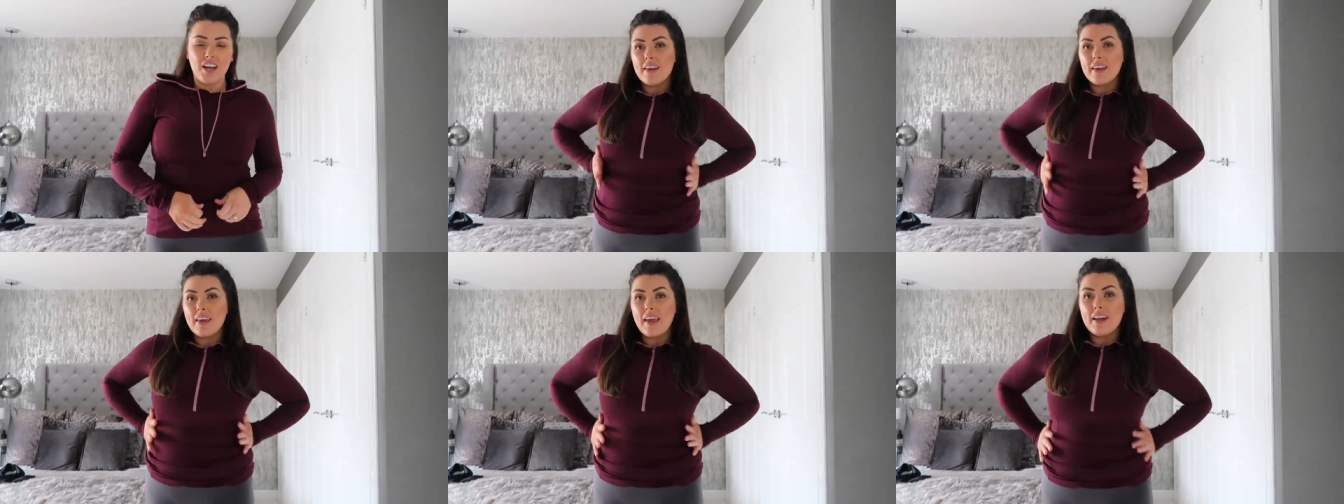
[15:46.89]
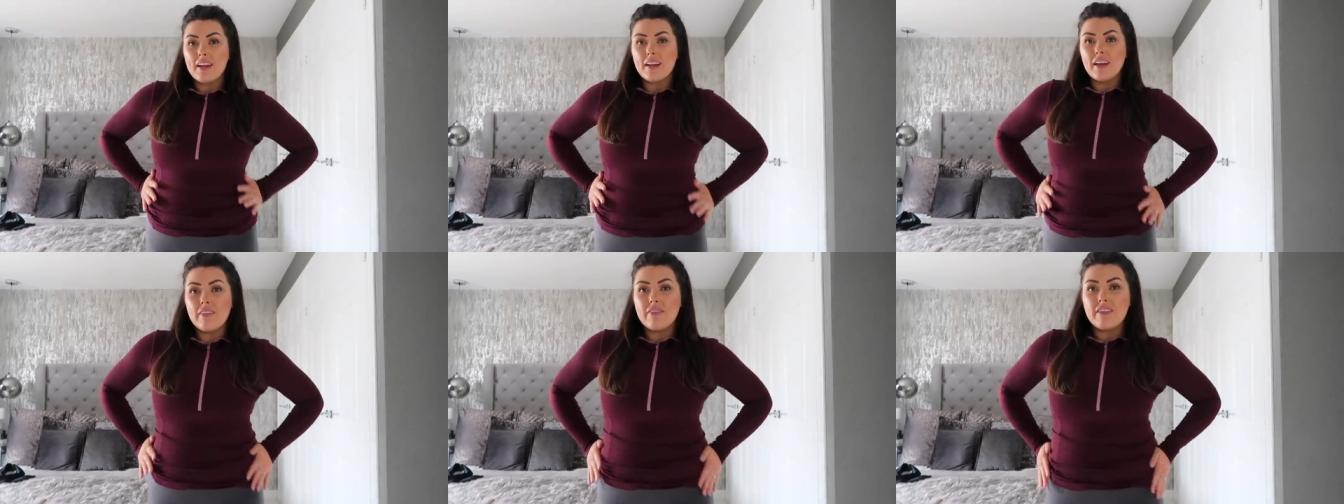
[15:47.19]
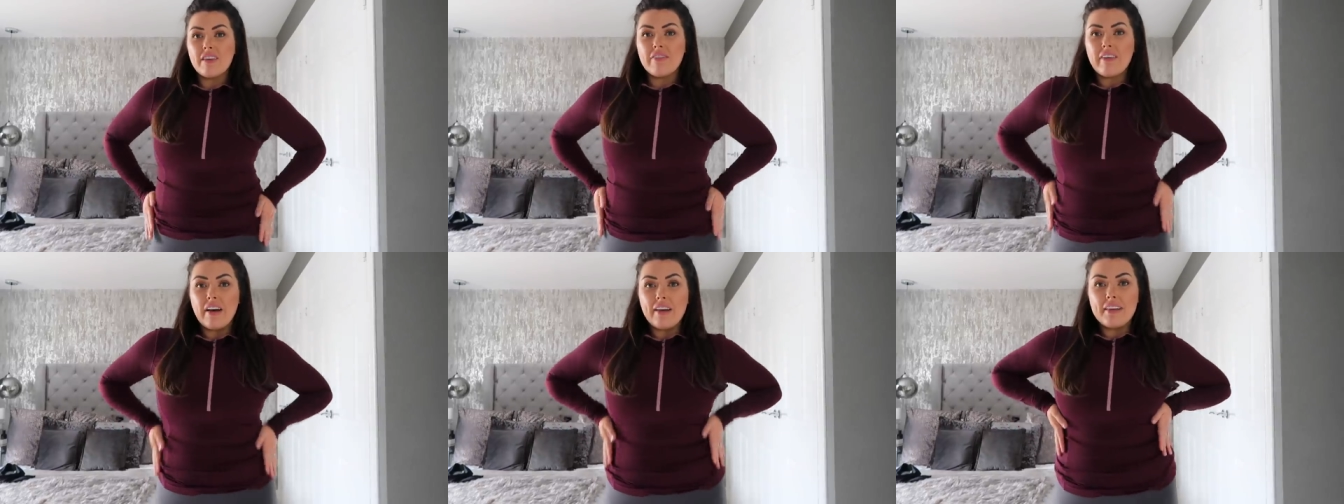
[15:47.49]
And again,
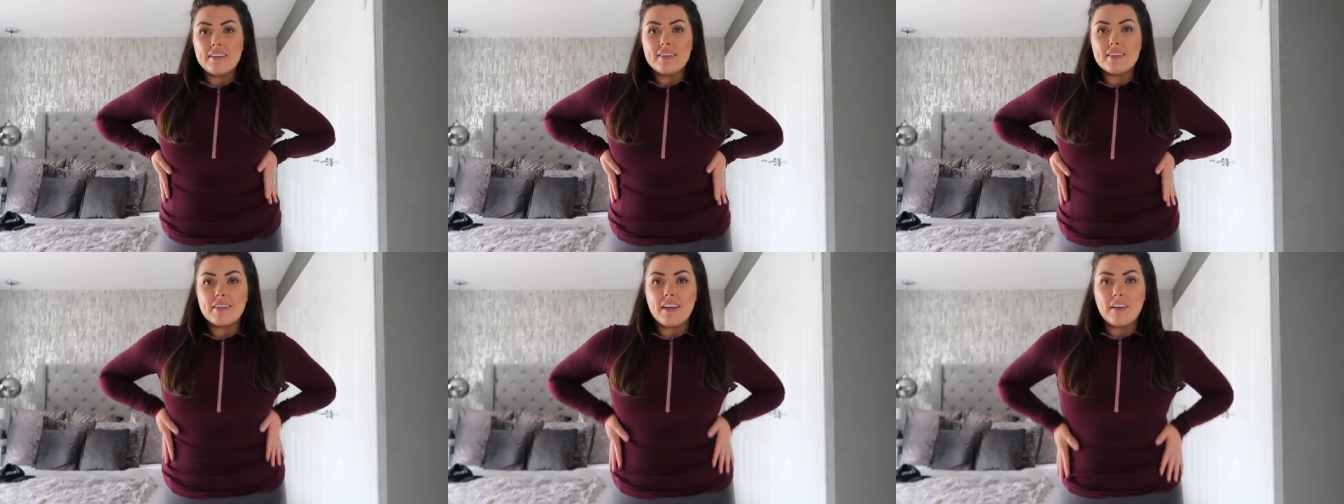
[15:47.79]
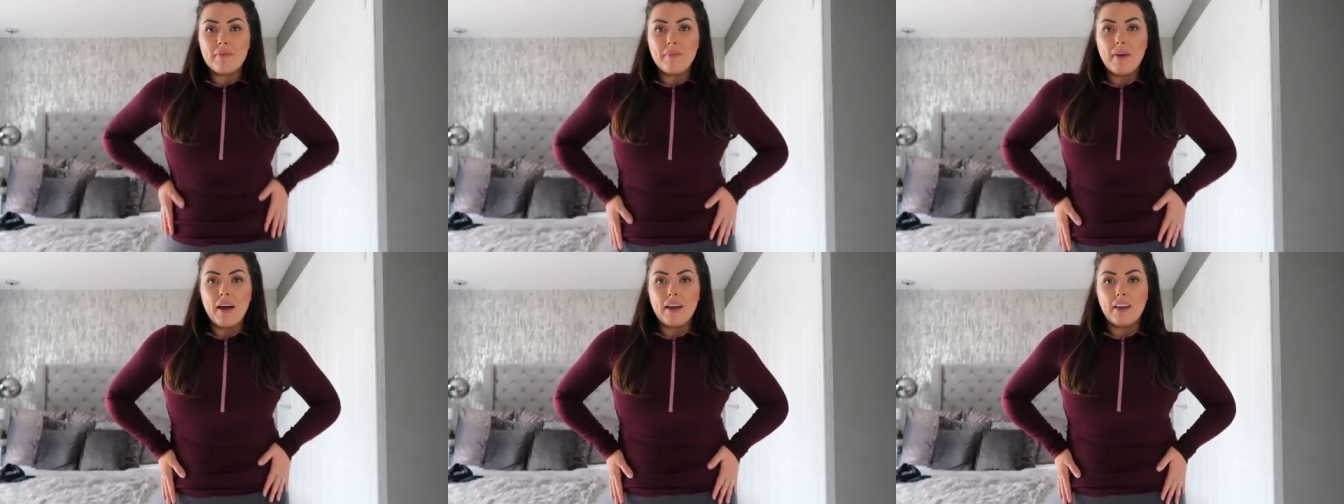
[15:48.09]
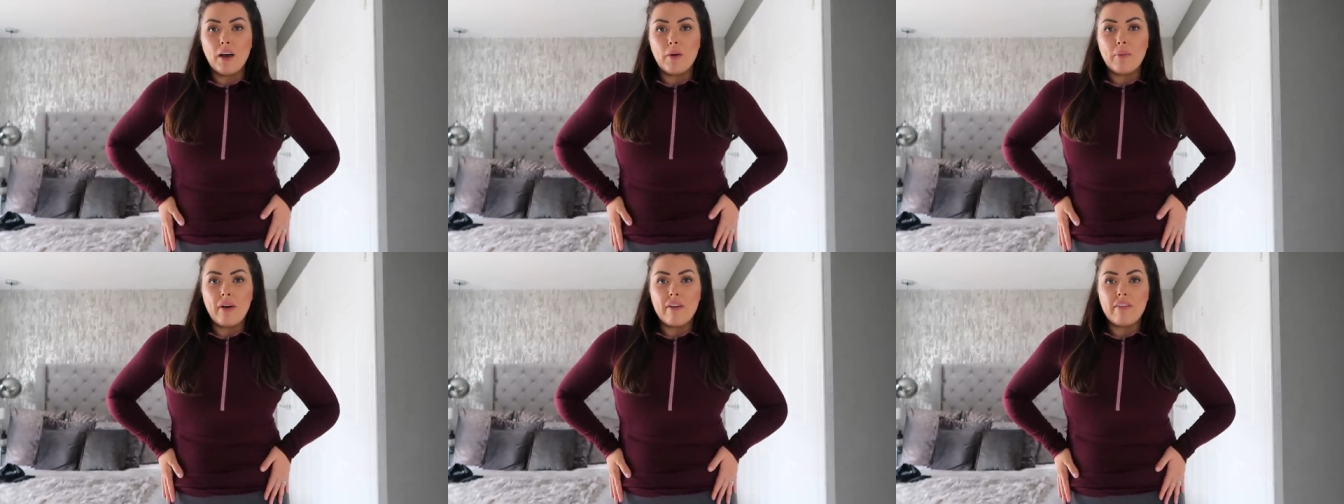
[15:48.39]
loving the fact this is giving me a
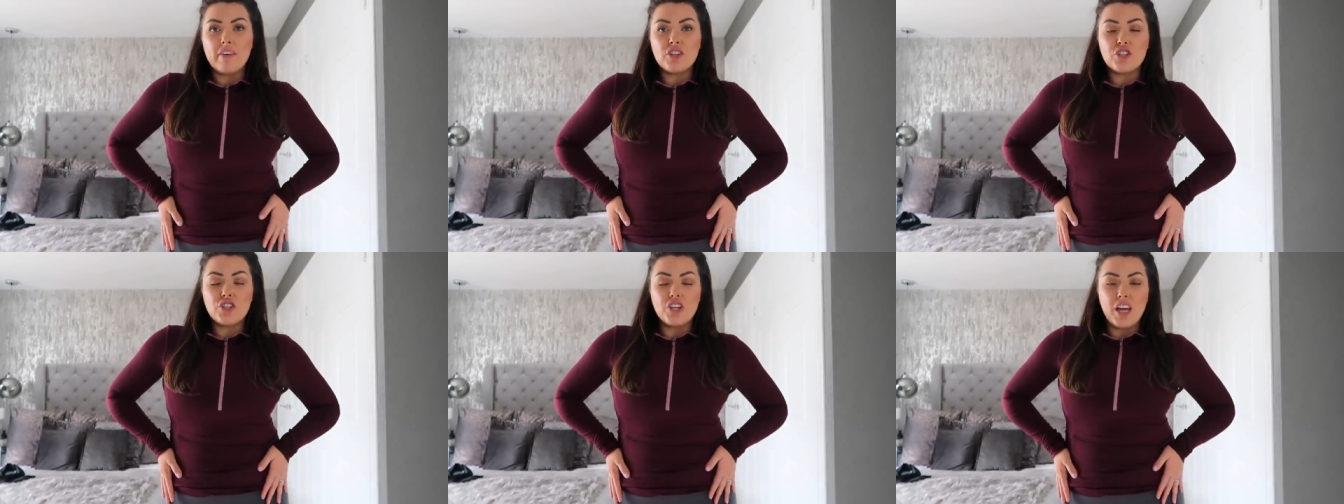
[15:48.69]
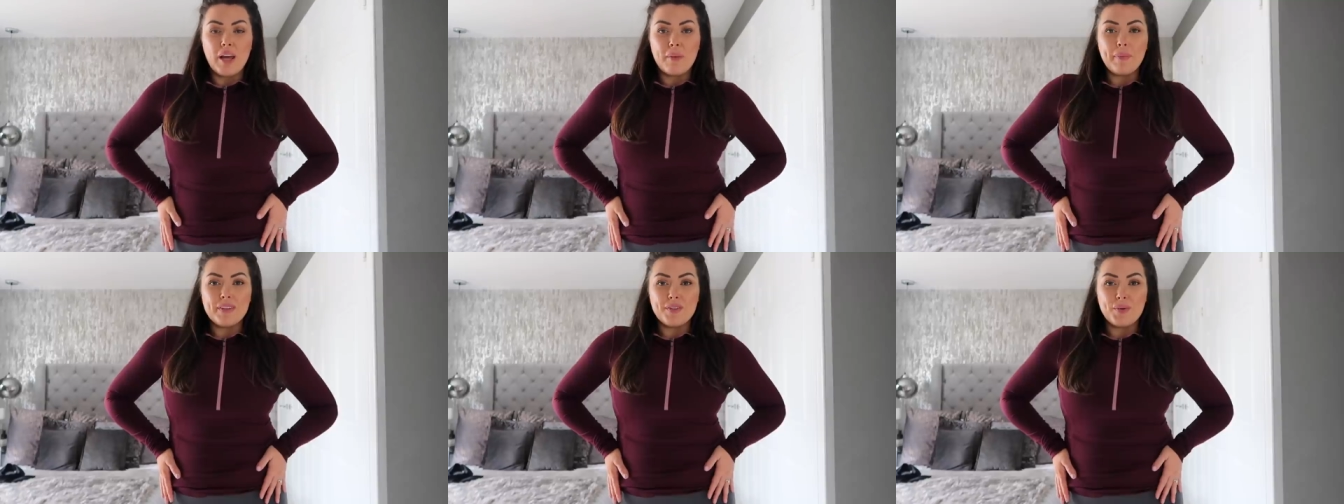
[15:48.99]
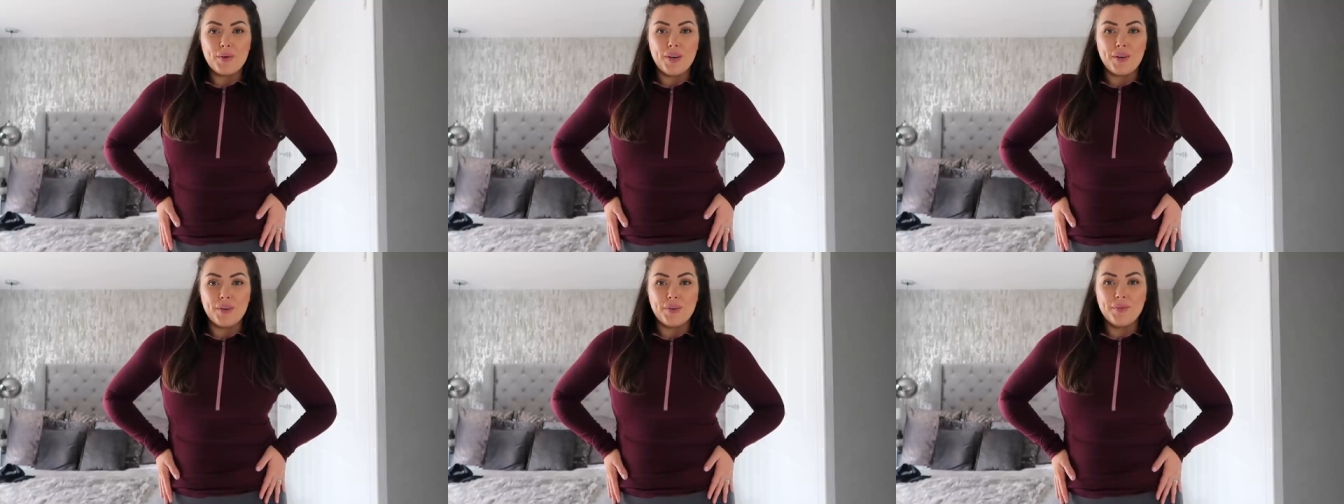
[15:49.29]
little bit of a shape as
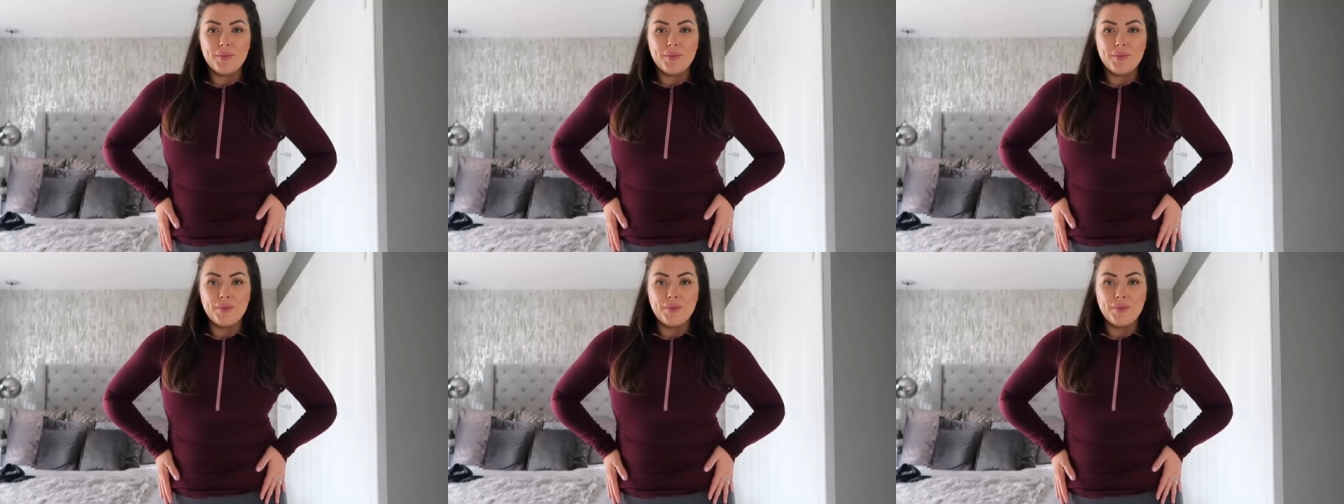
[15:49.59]
well.